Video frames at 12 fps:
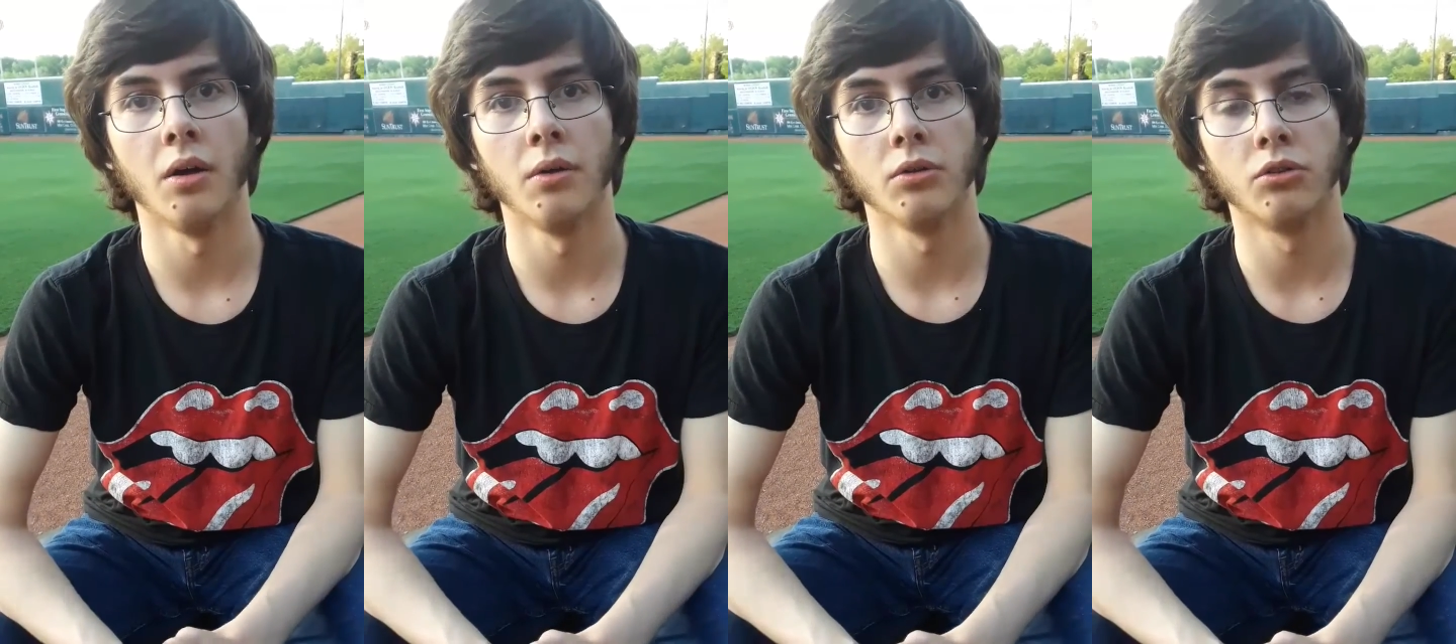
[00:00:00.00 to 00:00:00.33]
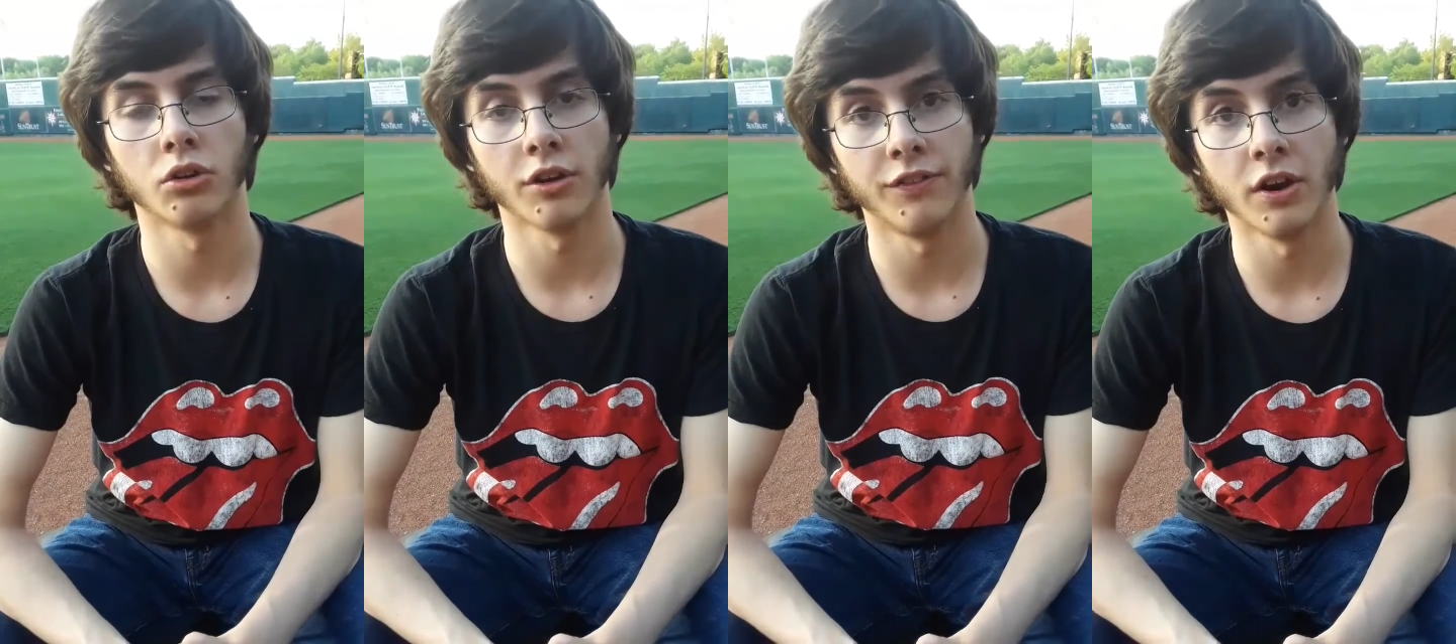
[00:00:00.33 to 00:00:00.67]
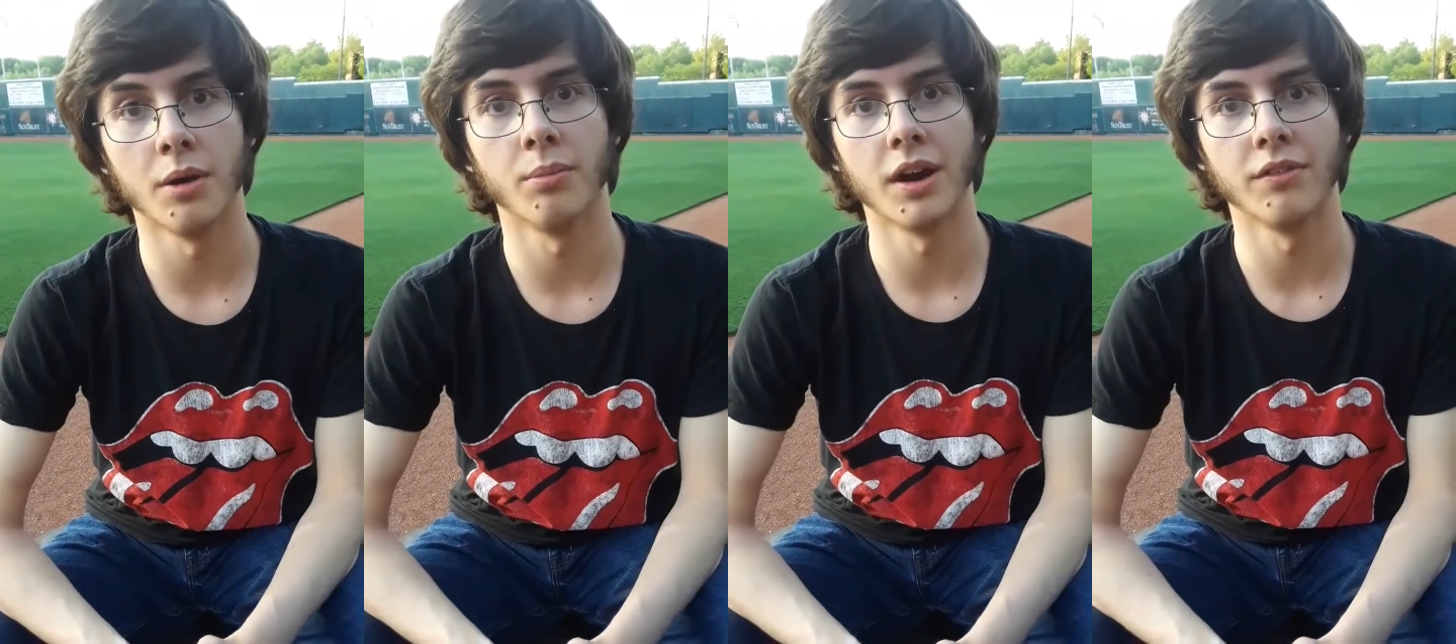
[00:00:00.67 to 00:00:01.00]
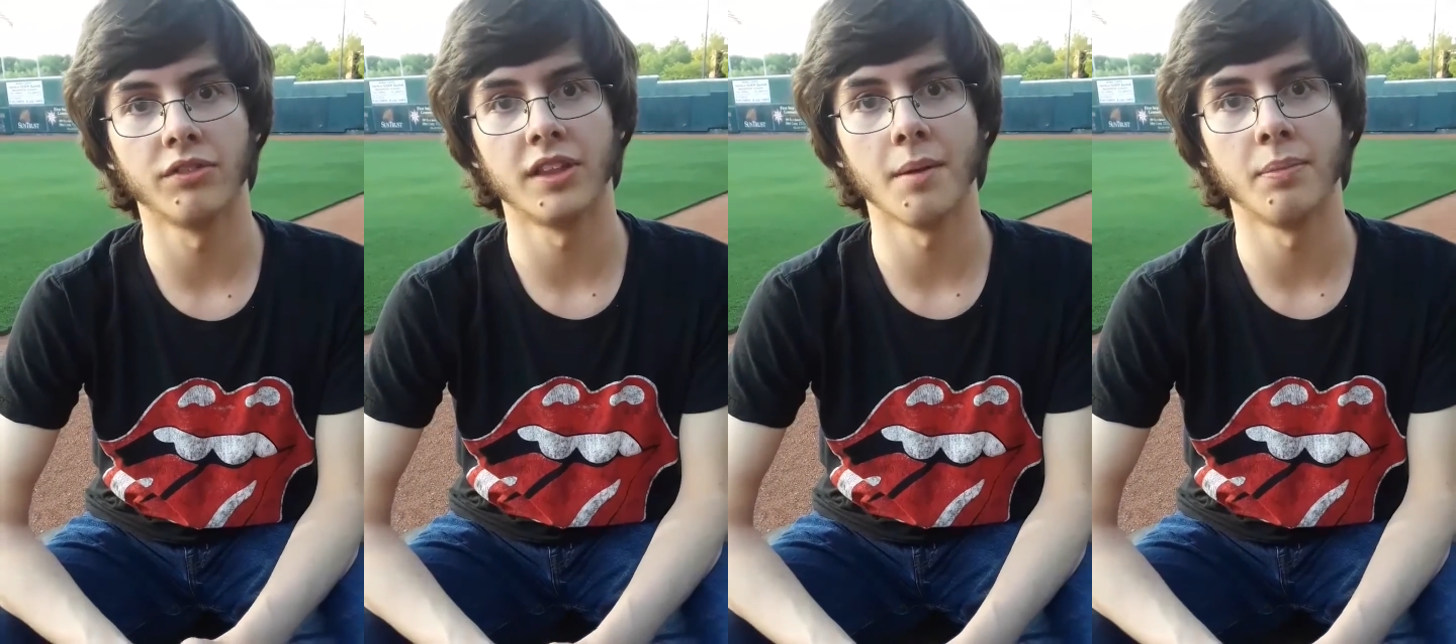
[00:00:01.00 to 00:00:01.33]
took a very brave
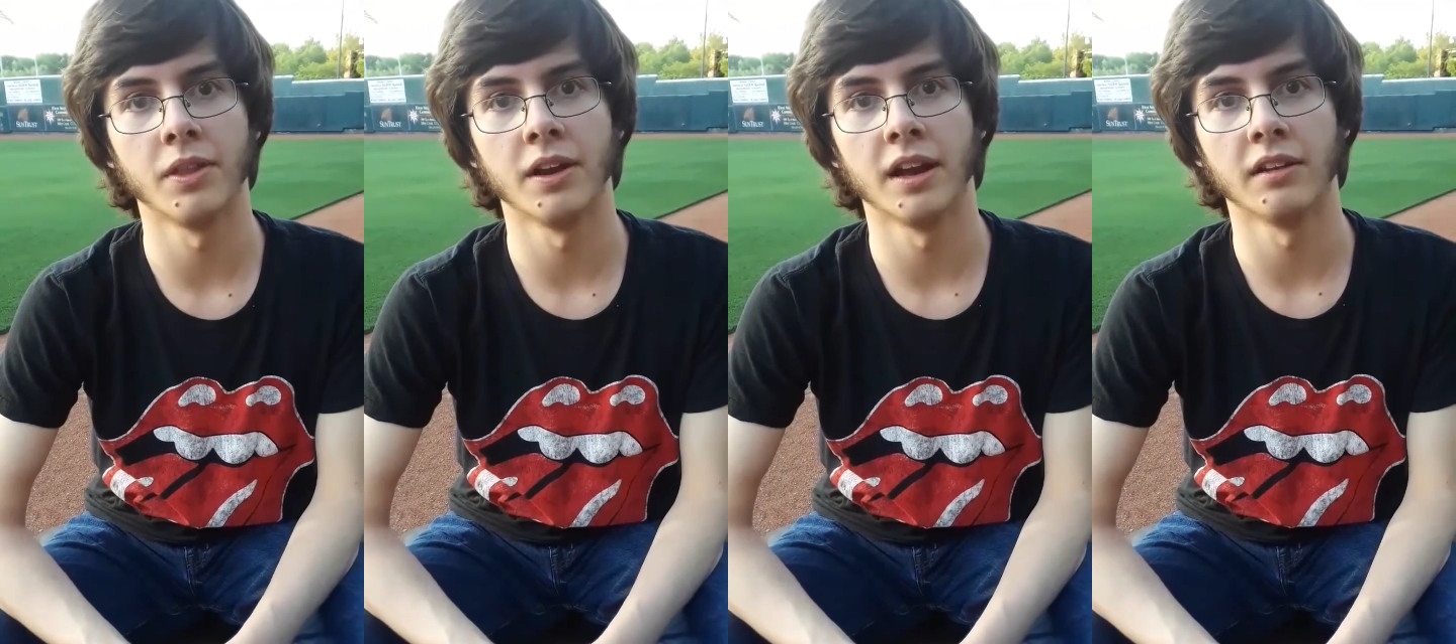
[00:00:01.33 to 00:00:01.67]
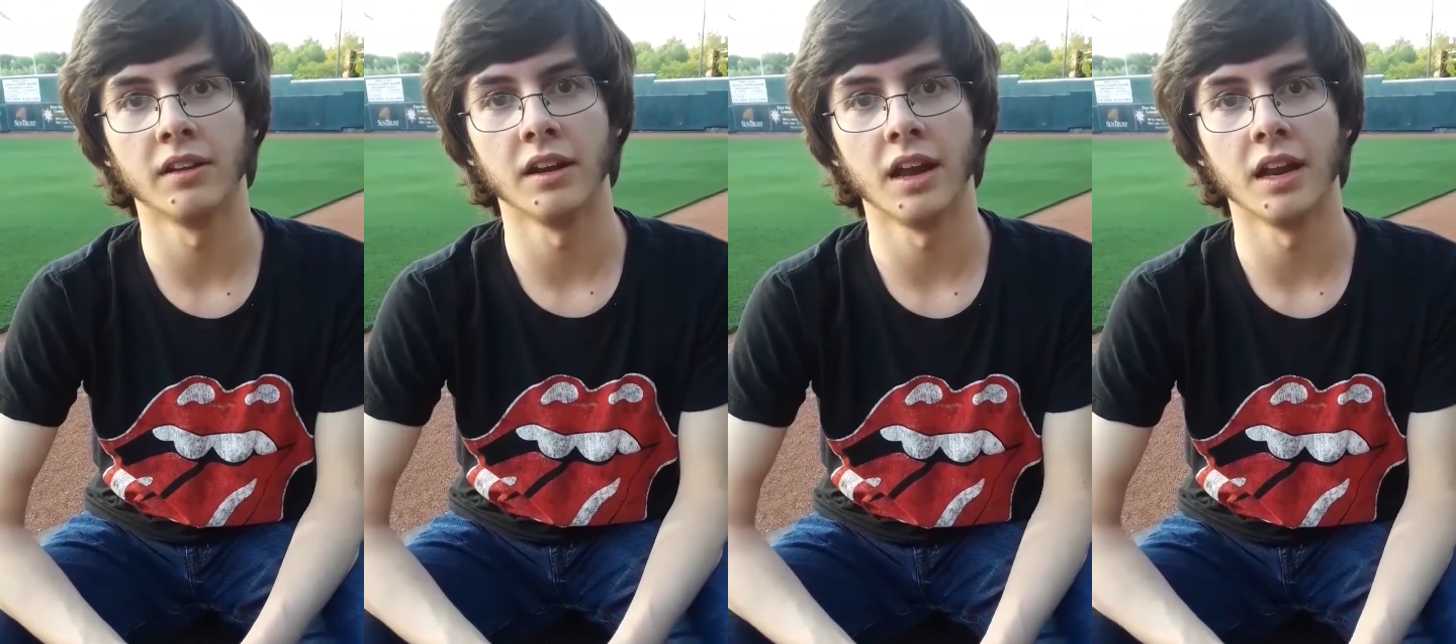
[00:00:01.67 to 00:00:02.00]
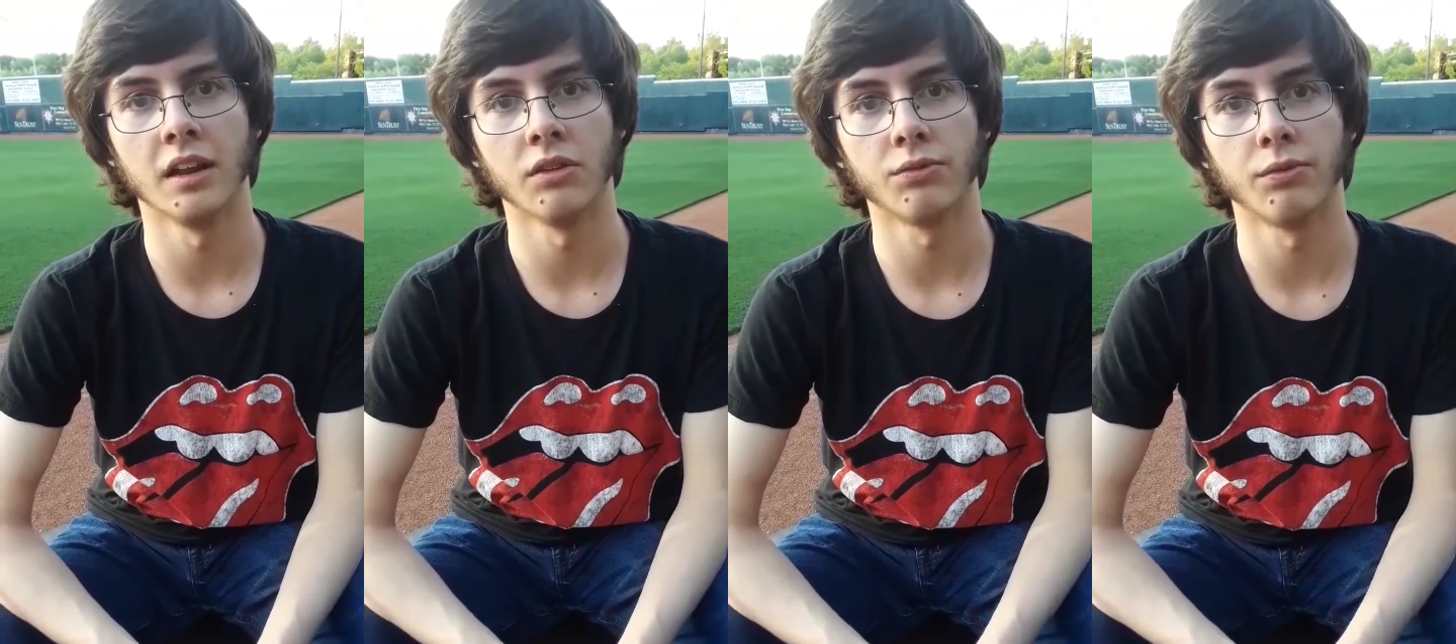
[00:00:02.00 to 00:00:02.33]
step in the 1980s